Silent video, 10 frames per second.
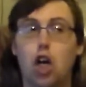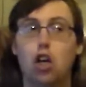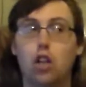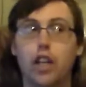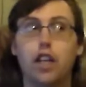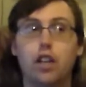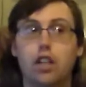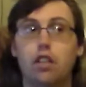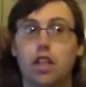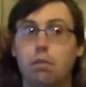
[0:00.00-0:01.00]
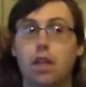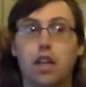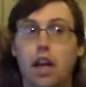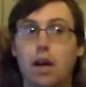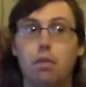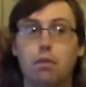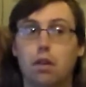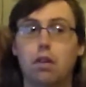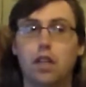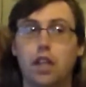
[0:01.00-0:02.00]
earlier,
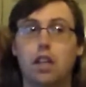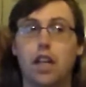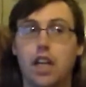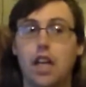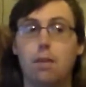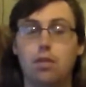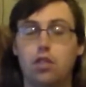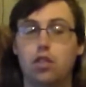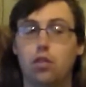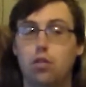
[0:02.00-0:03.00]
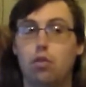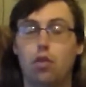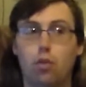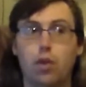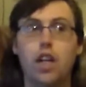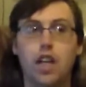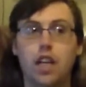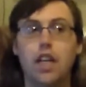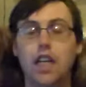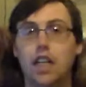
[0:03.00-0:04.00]
like in episode
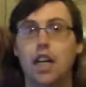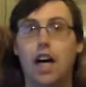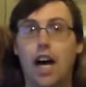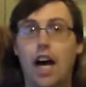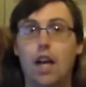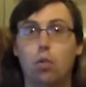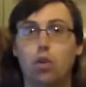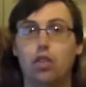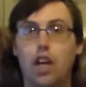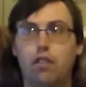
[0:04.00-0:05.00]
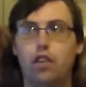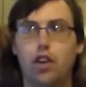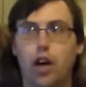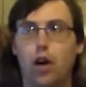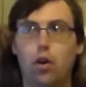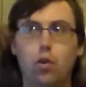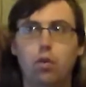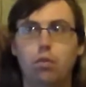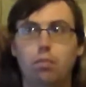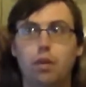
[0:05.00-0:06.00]
3, I will never
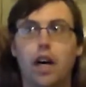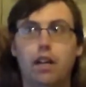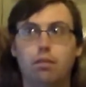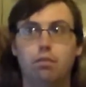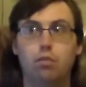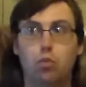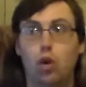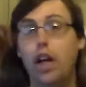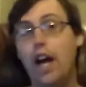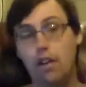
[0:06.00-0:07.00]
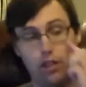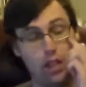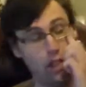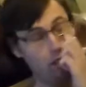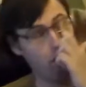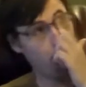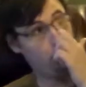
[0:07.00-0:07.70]
know. But whatever,